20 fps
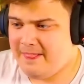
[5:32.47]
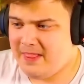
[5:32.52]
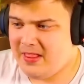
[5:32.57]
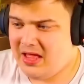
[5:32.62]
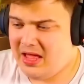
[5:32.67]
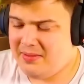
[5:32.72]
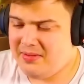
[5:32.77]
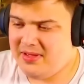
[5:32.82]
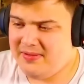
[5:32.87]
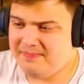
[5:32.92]

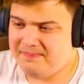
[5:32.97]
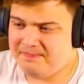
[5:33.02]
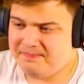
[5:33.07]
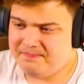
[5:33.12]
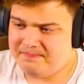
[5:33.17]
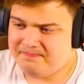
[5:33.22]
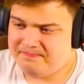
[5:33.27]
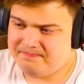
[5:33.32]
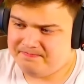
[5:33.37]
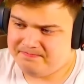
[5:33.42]
I mean,
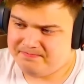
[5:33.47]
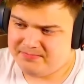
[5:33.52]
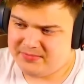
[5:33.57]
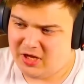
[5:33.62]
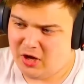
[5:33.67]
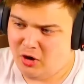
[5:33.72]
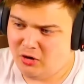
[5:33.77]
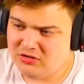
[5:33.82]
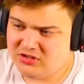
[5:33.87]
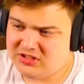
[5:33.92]
the
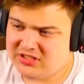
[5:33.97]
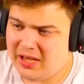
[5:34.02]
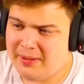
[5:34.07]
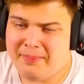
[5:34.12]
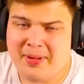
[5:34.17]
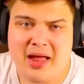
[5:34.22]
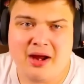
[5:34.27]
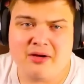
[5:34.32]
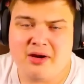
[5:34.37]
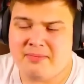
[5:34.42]
odds get
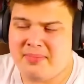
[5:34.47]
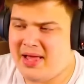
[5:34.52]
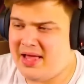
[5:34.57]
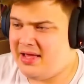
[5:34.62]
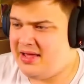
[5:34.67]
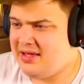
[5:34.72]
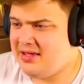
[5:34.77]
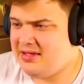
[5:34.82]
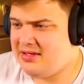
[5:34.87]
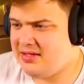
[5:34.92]
better and
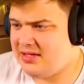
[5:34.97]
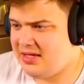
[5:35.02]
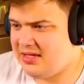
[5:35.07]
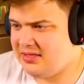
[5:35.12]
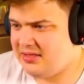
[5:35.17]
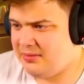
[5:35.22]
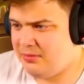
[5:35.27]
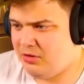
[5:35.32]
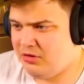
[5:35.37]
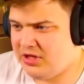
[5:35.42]
better
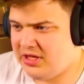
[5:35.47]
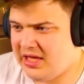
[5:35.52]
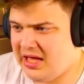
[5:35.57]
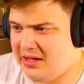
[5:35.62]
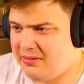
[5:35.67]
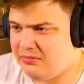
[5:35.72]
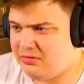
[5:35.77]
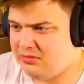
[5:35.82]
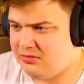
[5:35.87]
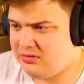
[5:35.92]
the more you
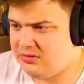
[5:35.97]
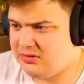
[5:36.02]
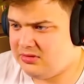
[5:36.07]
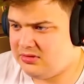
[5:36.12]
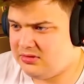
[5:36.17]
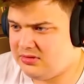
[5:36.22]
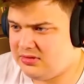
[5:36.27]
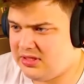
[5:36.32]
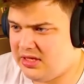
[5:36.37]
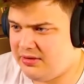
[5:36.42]
gamble.
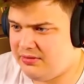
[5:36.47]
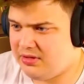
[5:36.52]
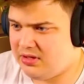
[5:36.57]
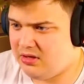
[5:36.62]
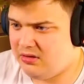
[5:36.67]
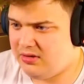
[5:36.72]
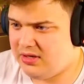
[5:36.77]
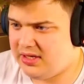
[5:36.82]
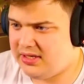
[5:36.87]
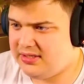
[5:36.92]
There we
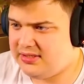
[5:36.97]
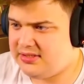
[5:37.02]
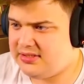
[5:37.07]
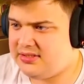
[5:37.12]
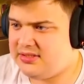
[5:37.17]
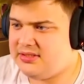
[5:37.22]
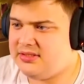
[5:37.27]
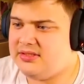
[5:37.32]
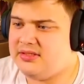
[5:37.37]
go, nice.